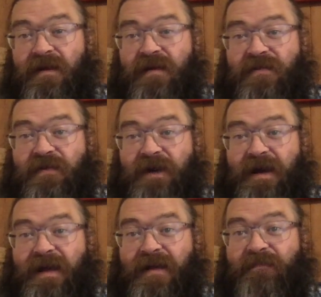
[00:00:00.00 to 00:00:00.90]
So
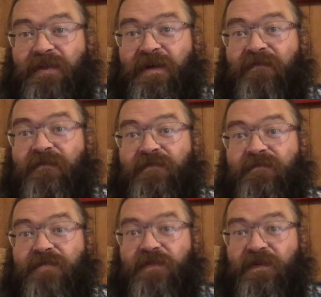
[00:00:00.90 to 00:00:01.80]
I got blood
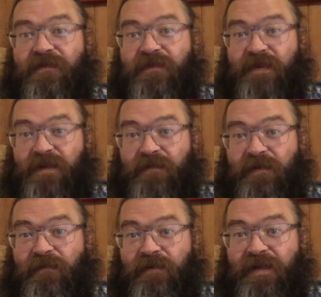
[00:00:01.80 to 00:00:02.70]
from two different
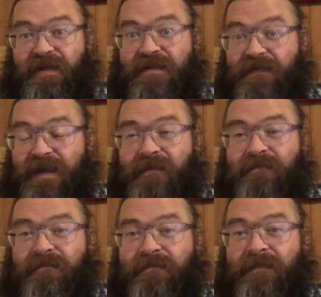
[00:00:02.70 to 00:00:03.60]
people put into me
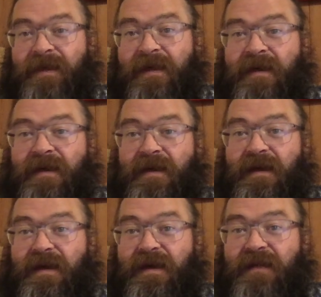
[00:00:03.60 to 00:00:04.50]

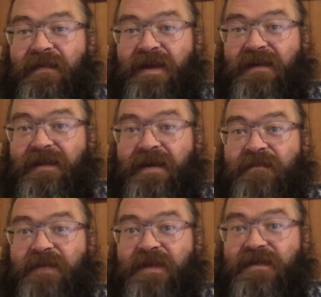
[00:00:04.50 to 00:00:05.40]
and that
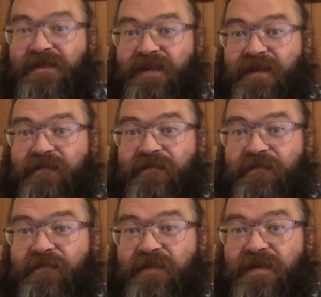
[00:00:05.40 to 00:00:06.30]
allowed me to live
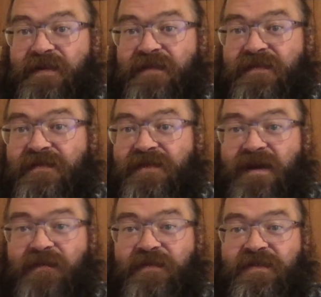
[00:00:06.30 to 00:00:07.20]
because
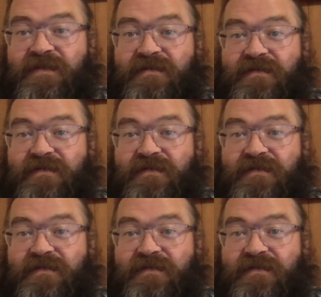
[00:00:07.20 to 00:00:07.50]
I was just